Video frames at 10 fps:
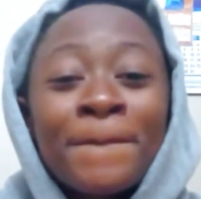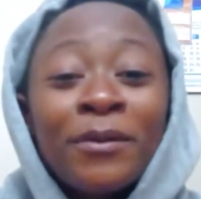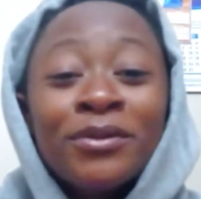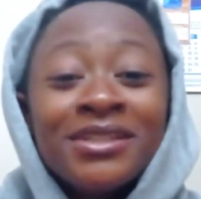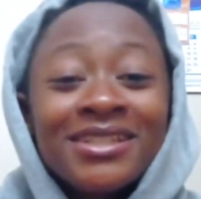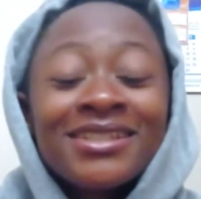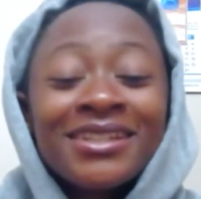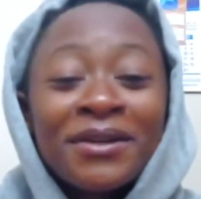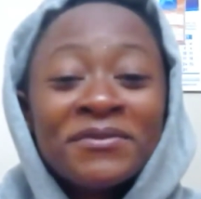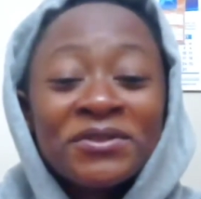My
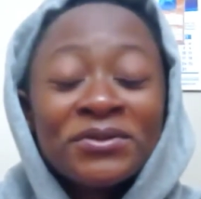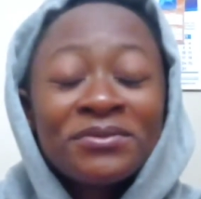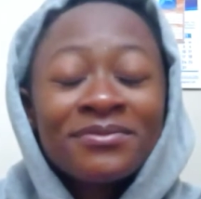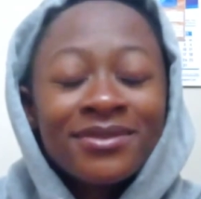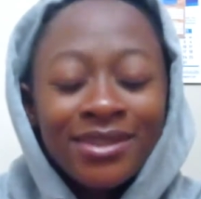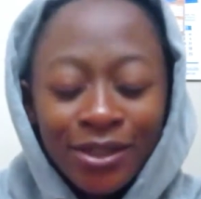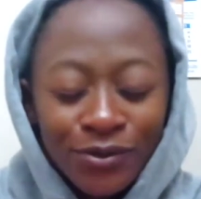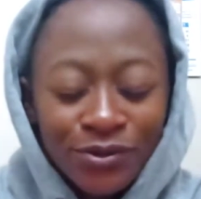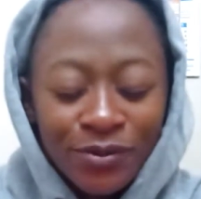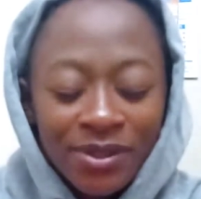prediction came true. Thank
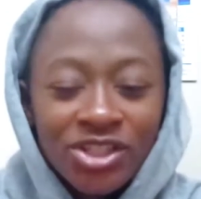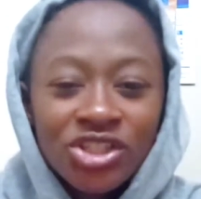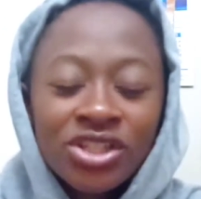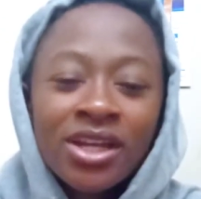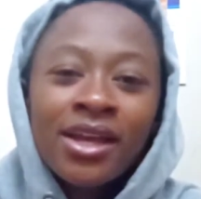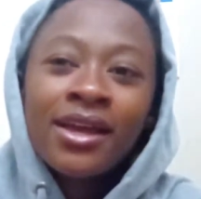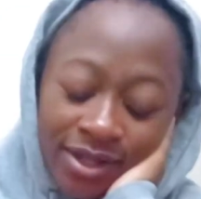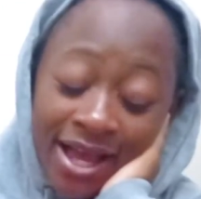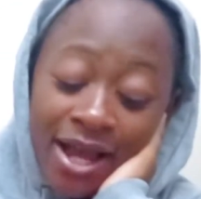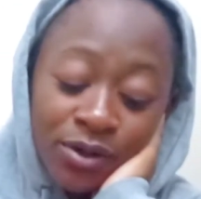you so much.
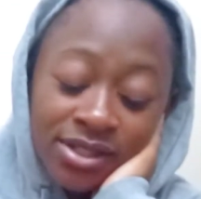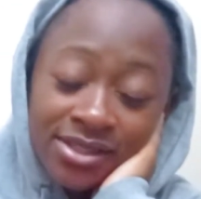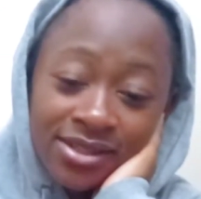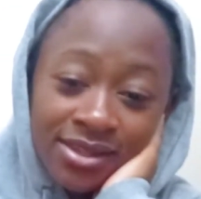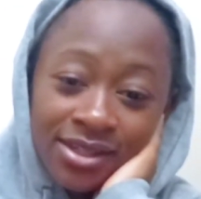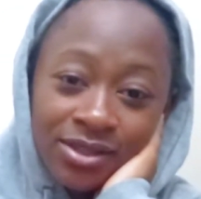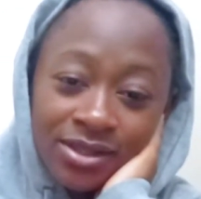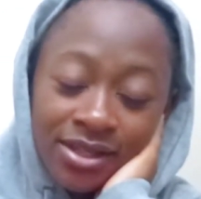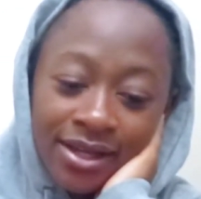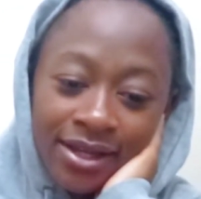I honestly think
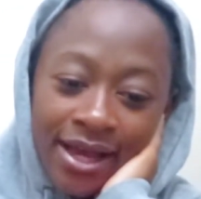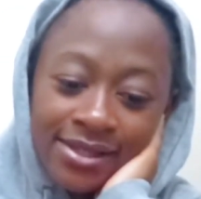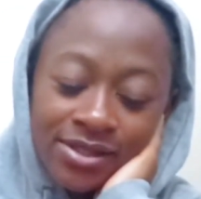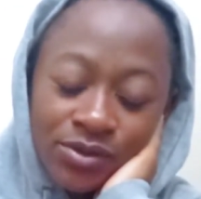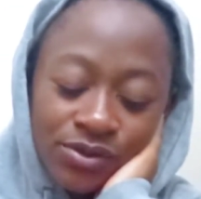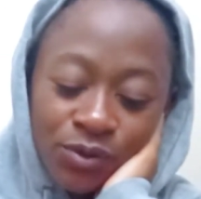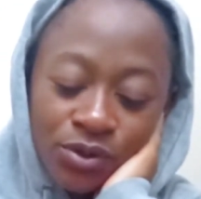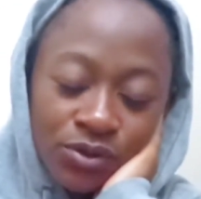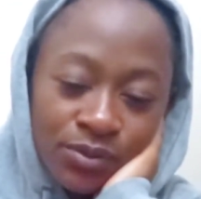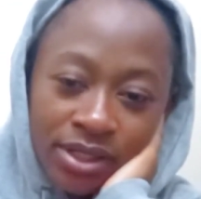uh, Arsenal is
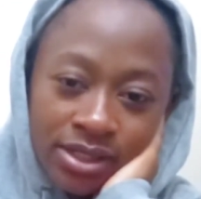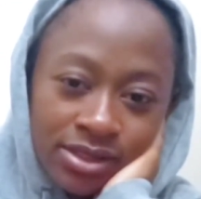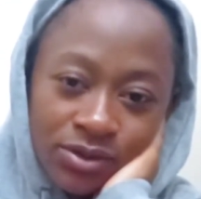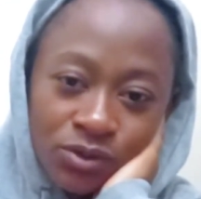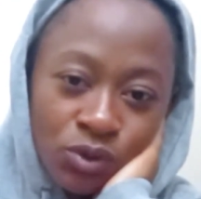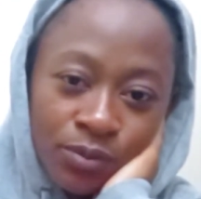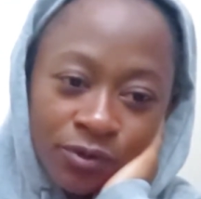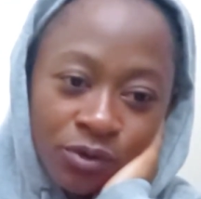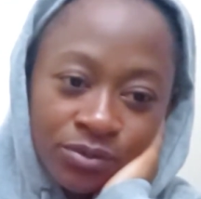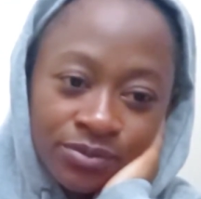going to make it into top
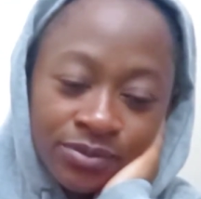four.